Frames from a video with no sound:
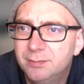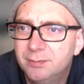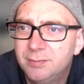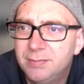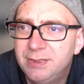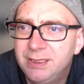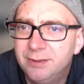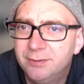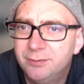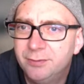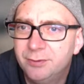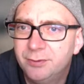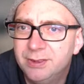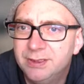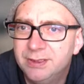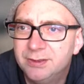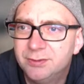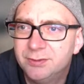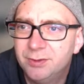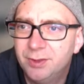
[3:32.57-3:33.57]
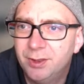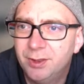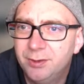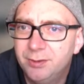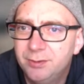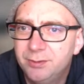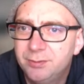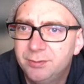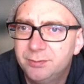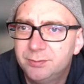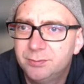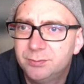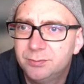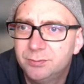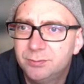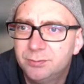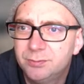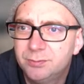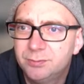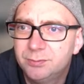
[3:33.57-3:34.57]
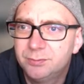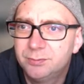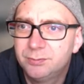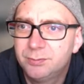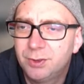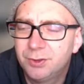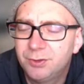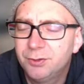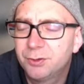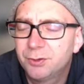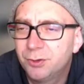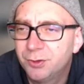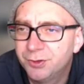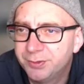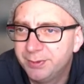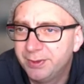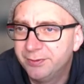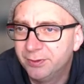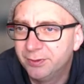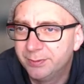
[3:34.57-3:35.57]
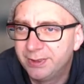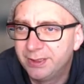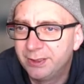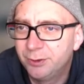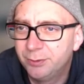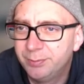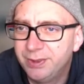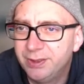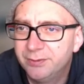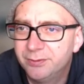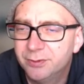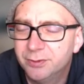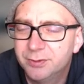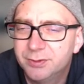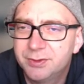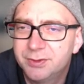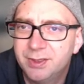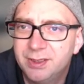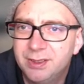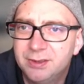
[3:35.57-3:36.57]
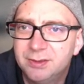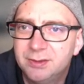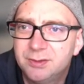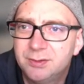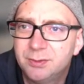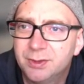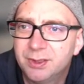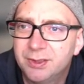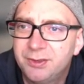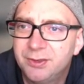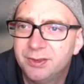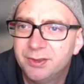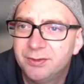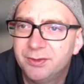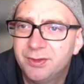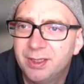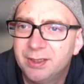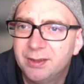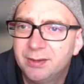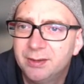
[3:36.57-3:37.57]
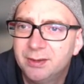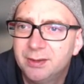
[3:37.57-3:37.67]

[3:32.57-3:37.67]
We need a 4 in this row. Well, it's not got to be a 4, but it could be a 4. Sorry, that's what I should have said.